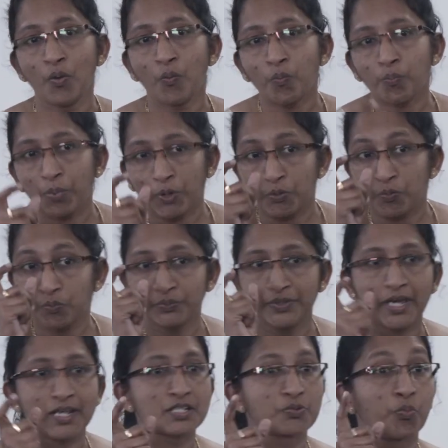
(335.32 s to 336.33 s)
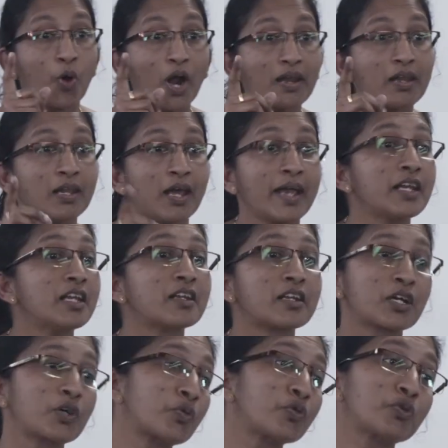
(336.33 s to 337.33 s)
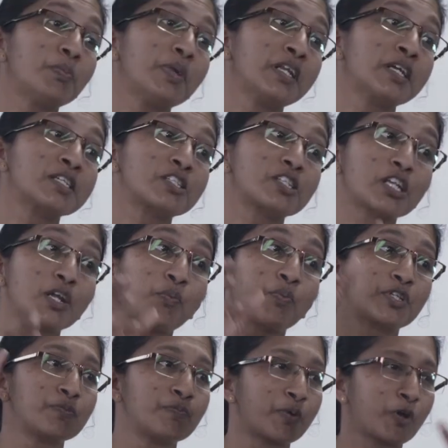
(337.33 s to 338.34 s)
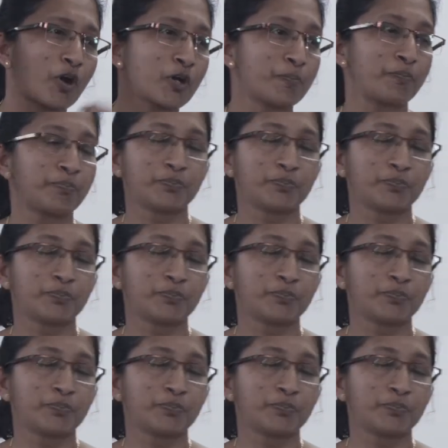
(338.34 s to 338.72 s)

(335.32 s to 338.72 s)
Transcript: But there's one line in recruitment history which brought